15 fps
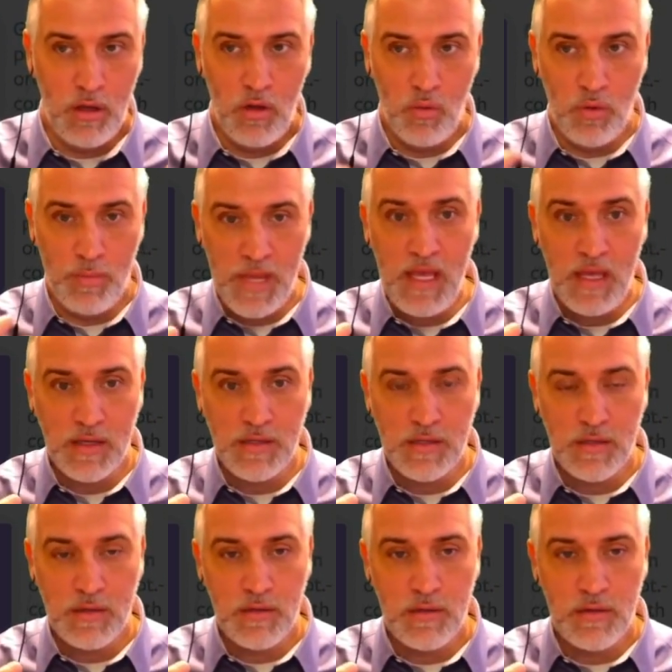Repent,
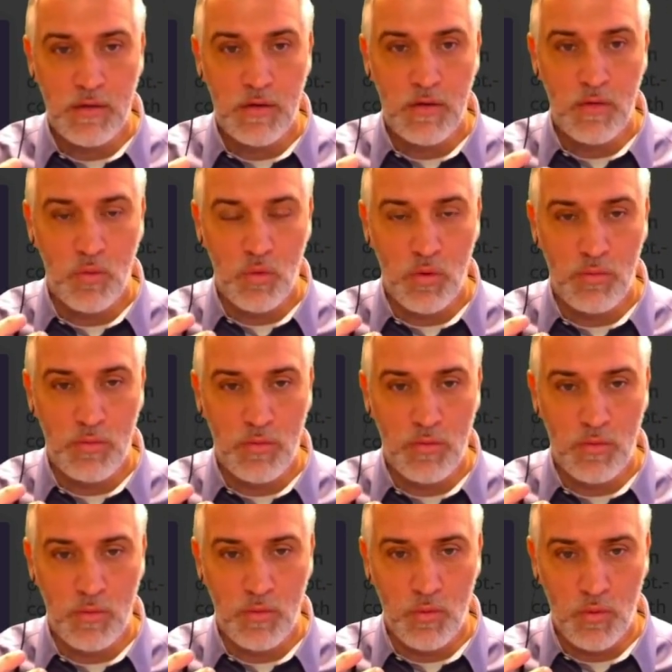re
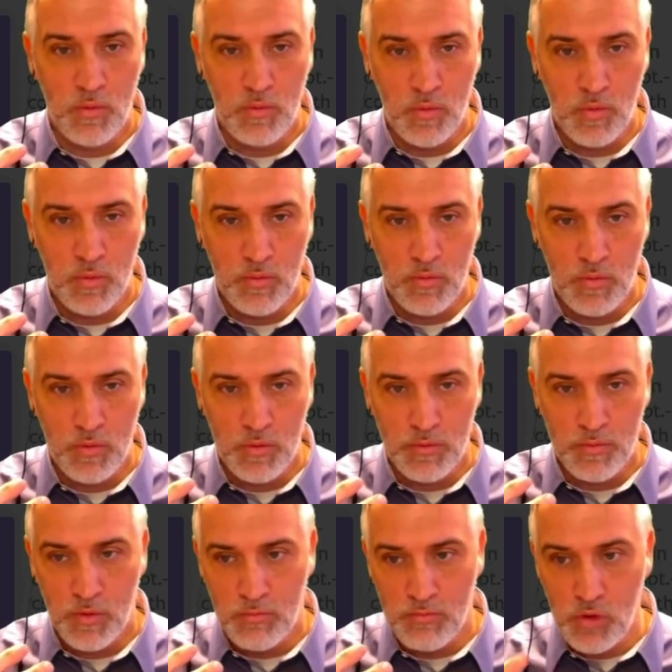re re
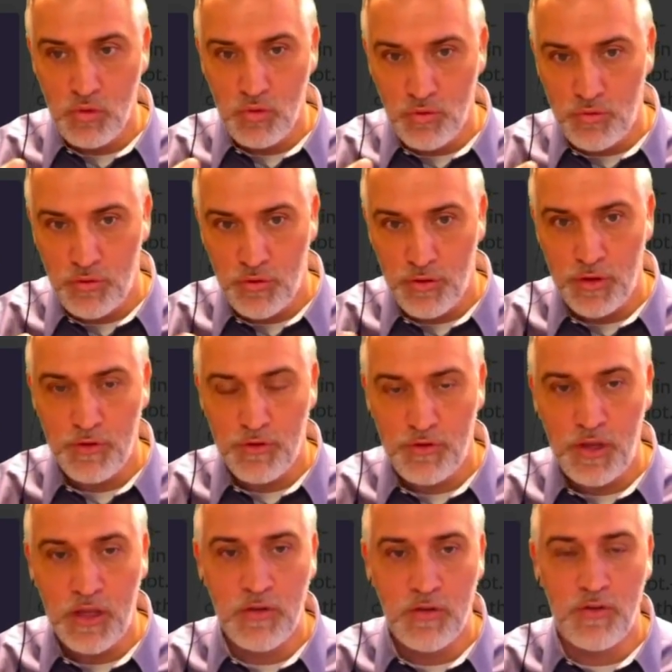remove the
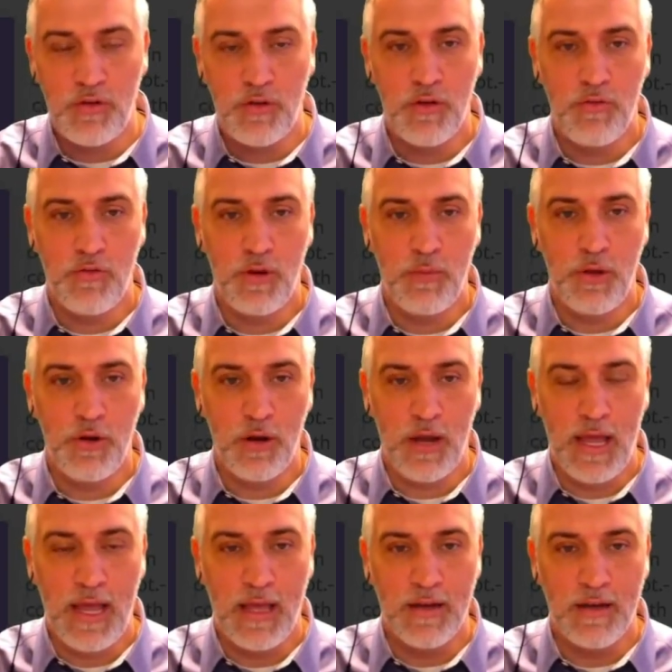sins from your
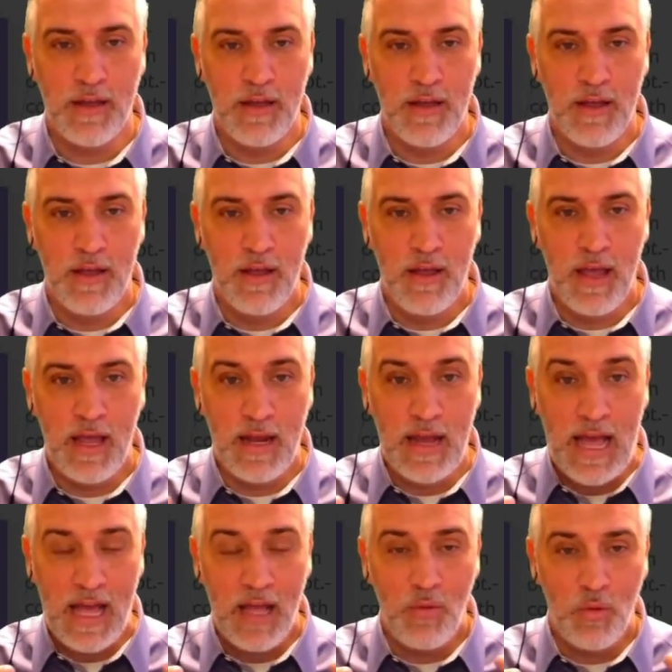land, and
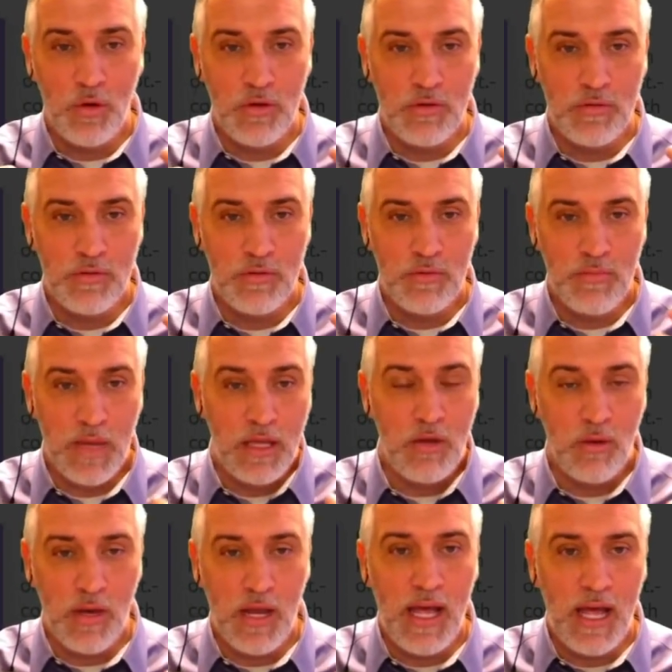I will make
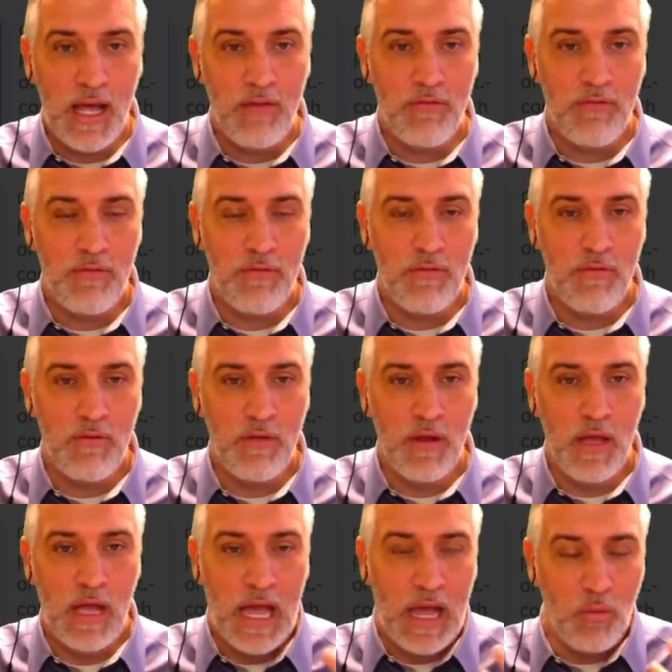you alive.
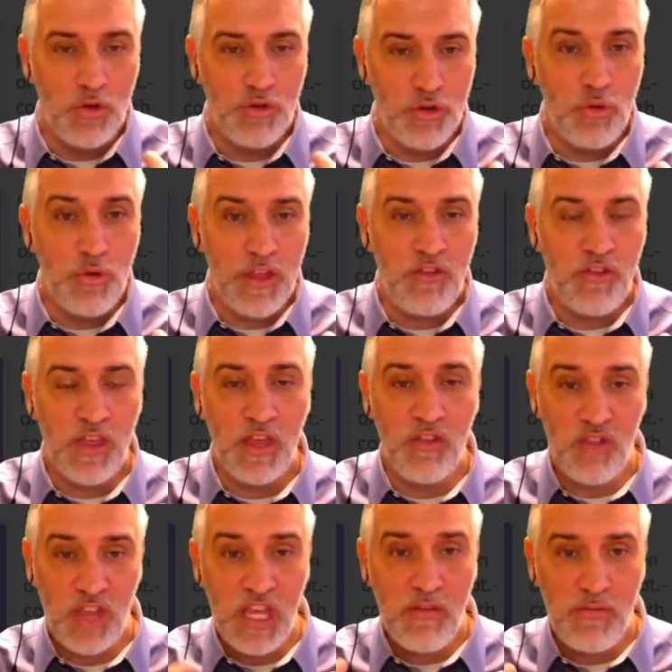I will do these
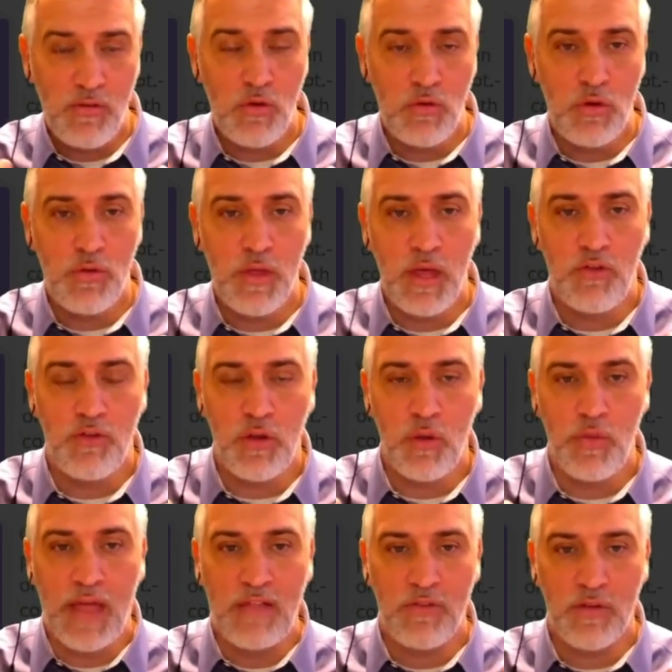things if you do this. So
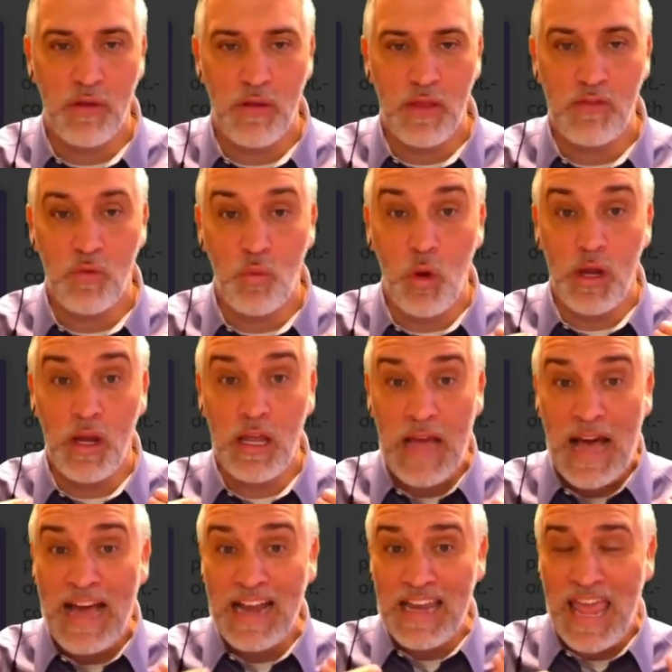that's, that's what
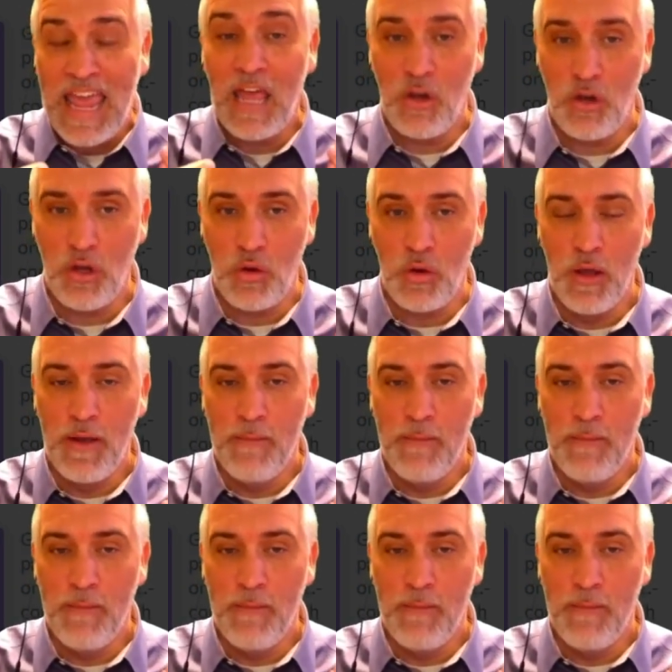God can do.